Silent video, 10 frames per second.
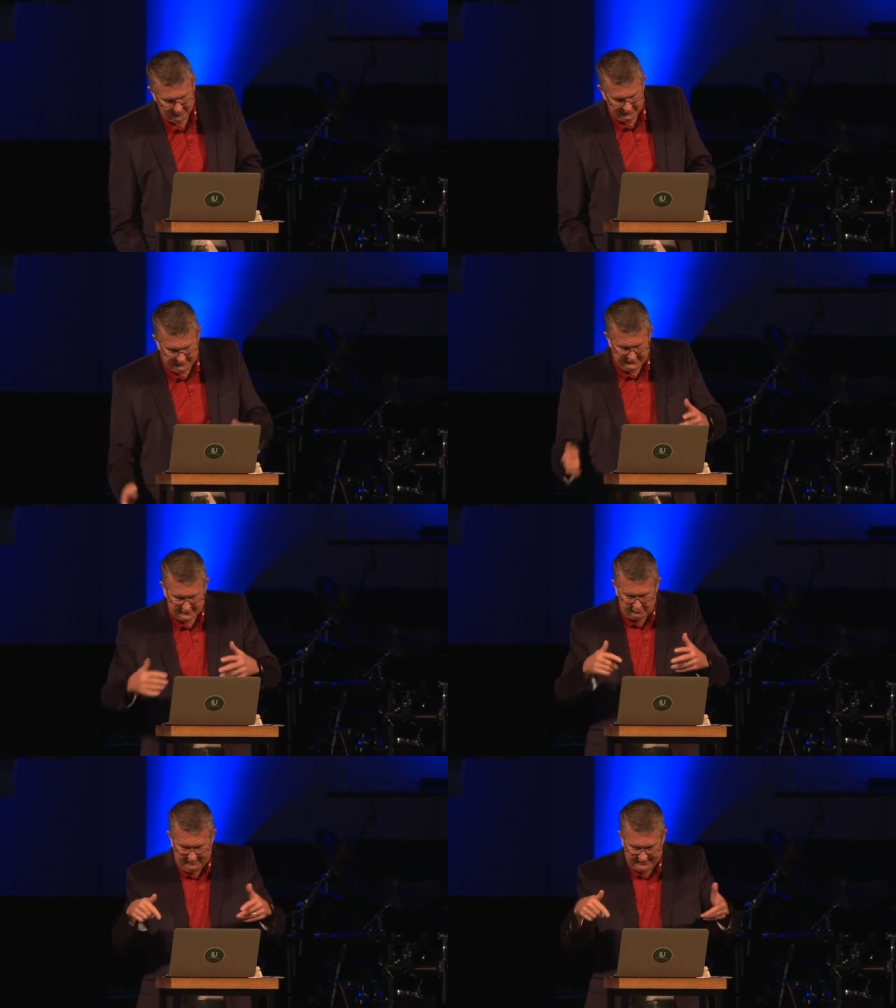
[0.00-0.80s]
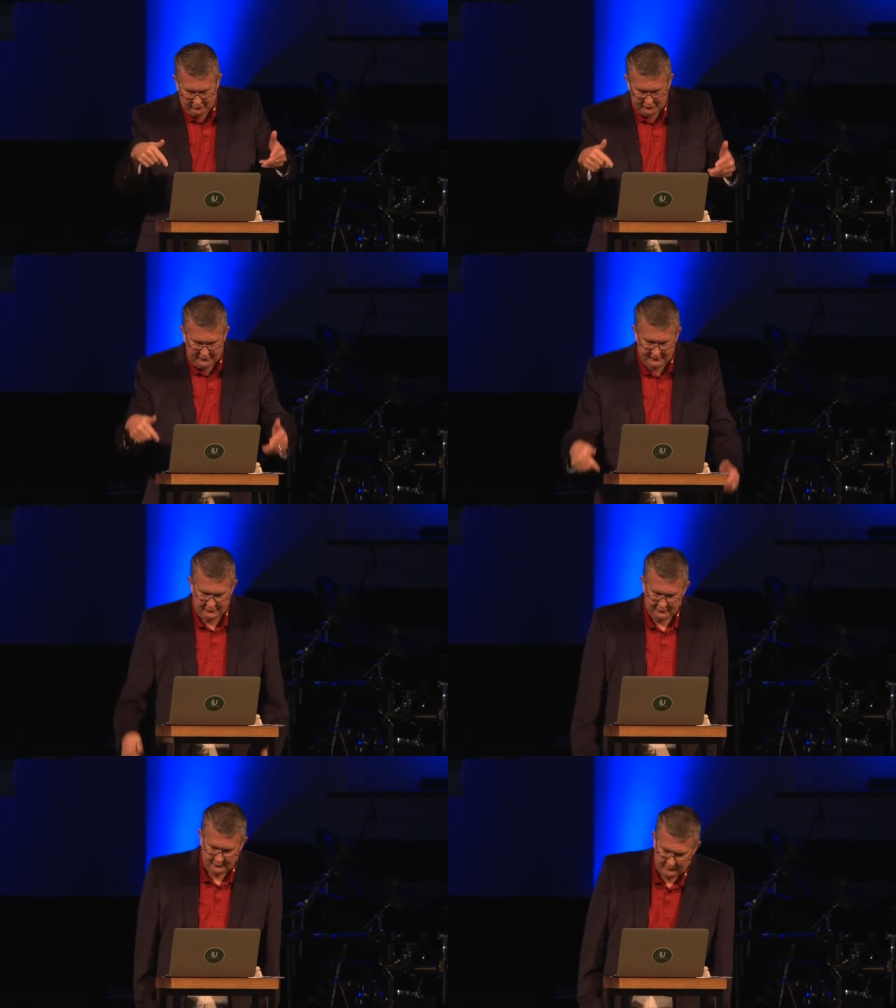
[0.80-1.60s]
this is the pastor
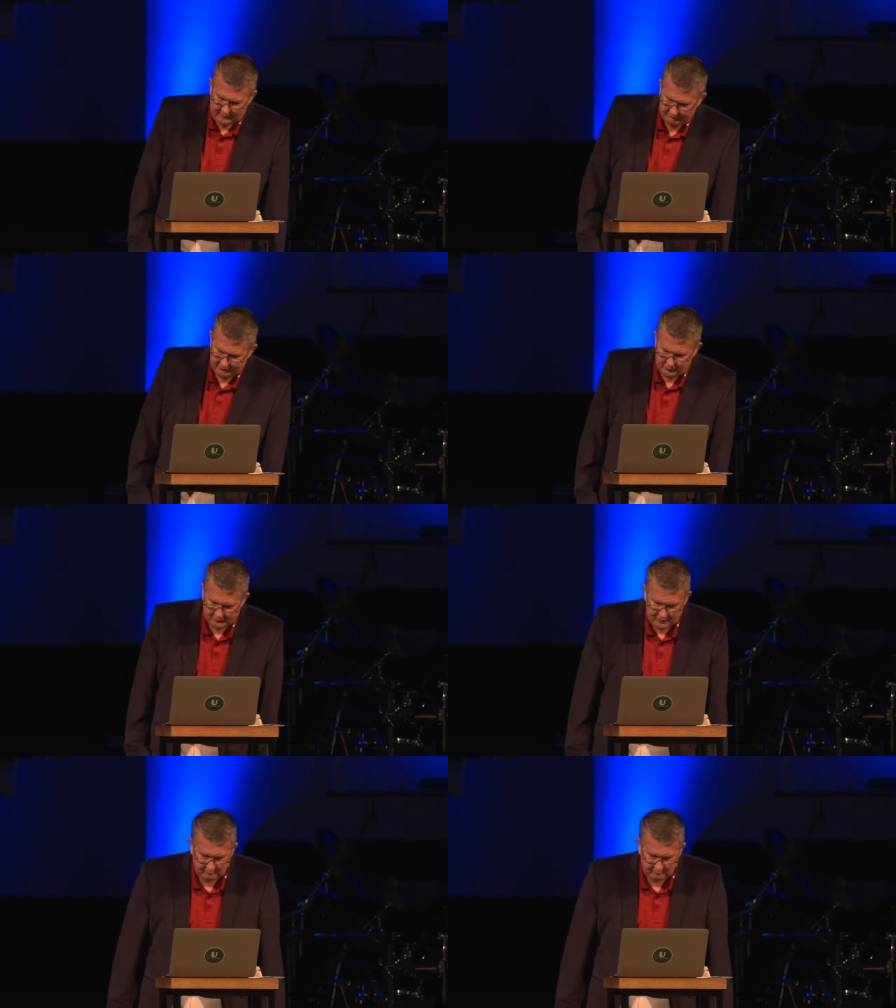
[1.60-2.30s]
teacher of the church in